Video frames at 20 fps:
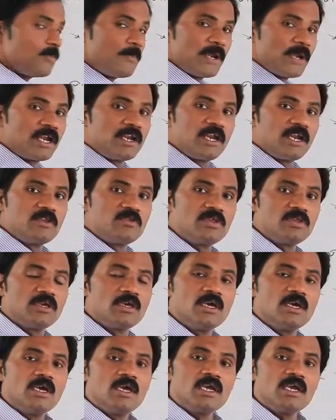
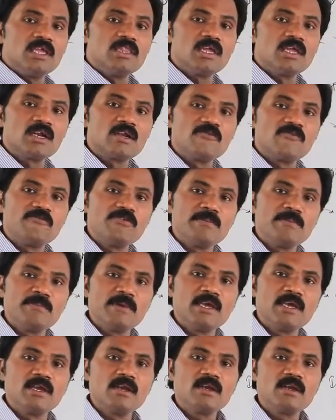pregnancy in that
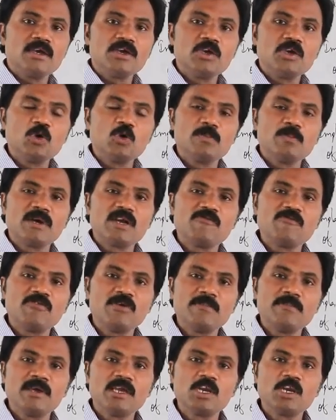human
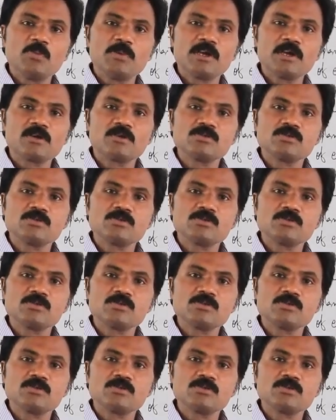female reproductive